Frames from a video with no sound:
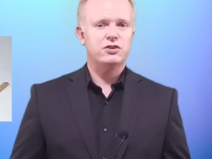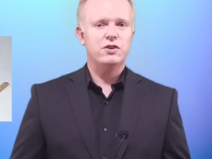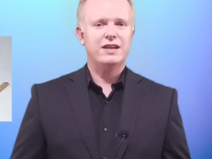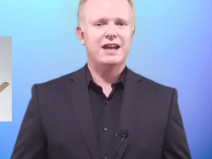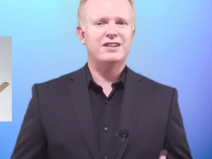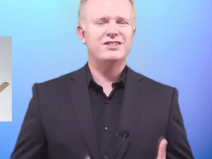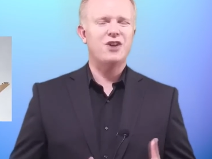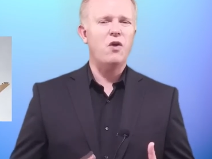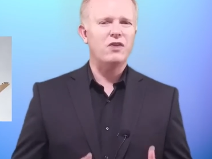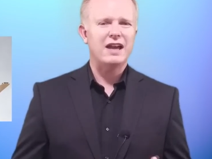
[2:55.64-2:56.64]
adjudicators
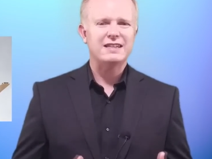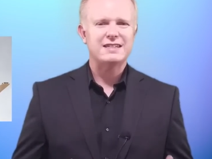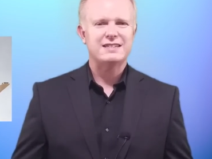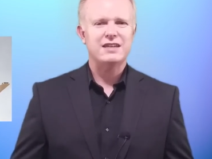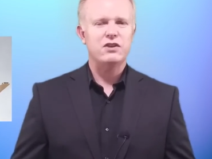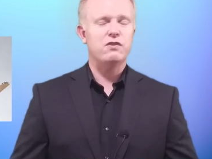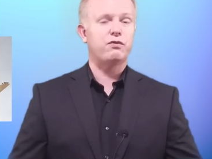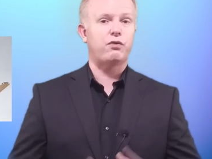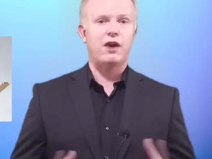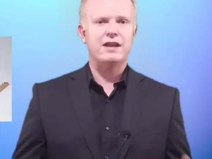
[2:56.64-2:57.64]
don't like to see you
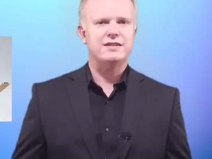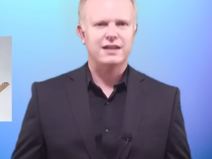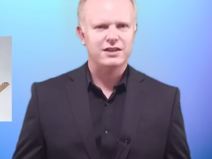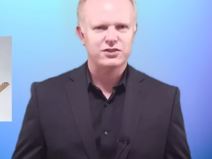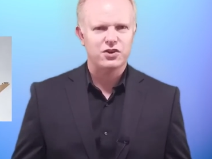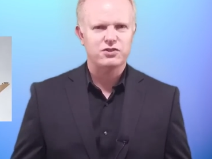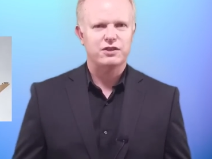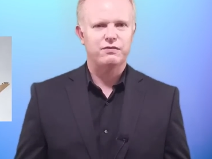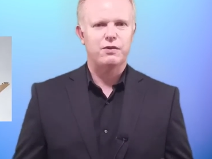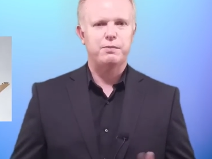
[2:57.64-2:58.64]
frantically
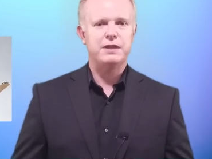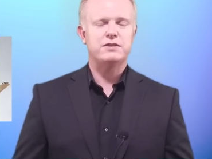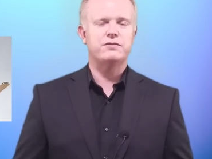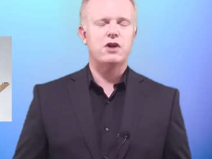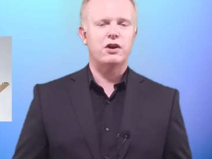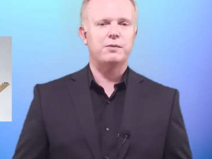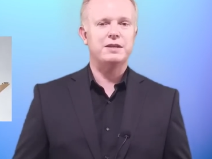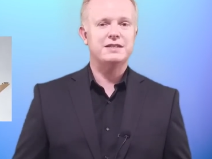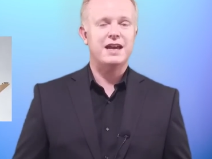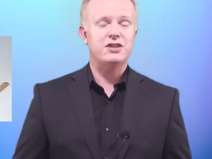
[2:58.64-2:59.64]
searching for a piece of
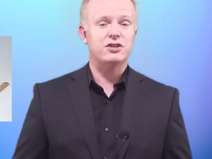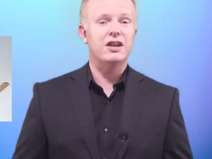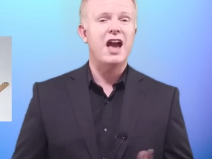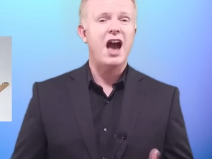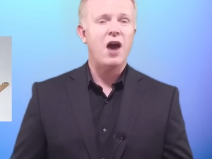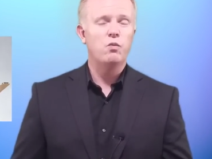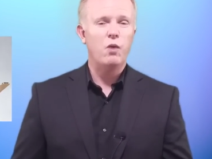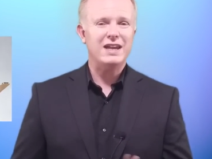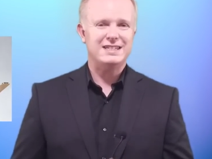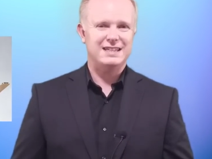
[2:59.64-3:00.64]
documentation and
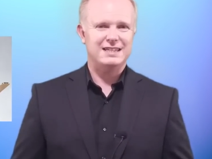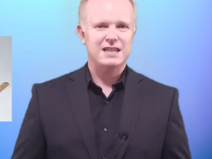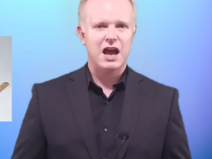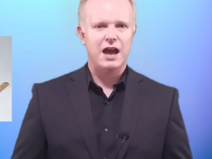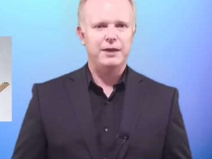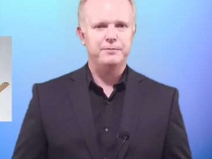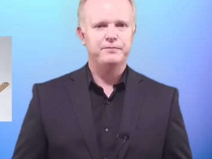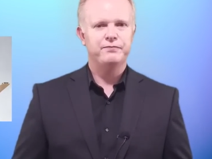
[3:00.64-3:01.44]
wasting time.